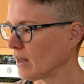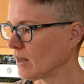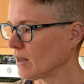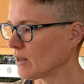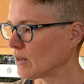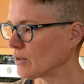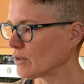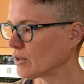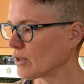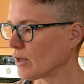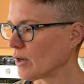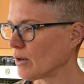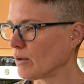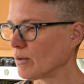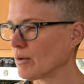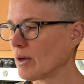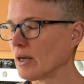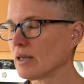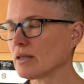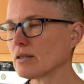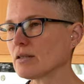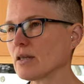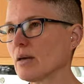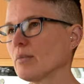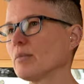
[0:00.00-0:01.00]
So
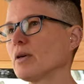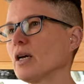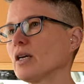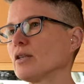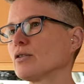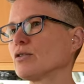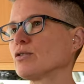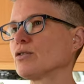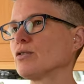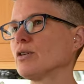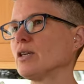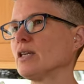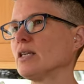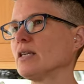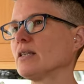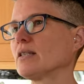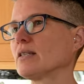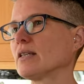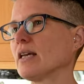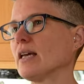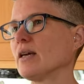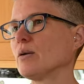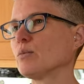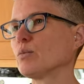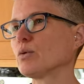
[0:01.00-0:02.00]
in some countries,
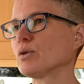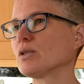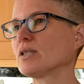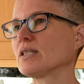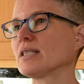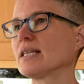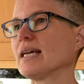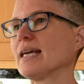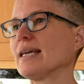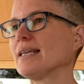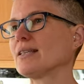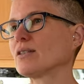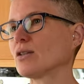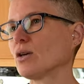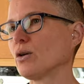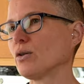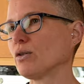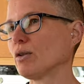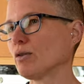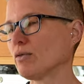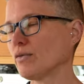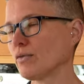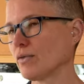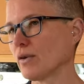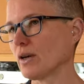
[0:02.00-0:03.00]
it will state on the
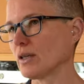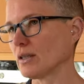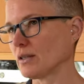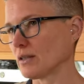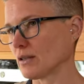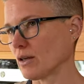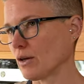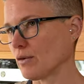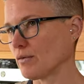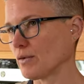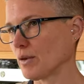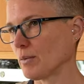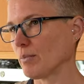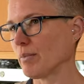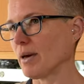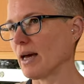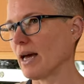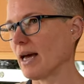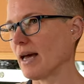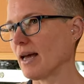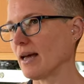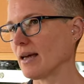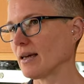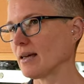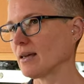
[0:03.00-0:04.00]
front of the
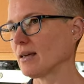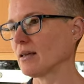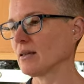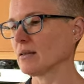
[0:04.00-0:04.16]
bag,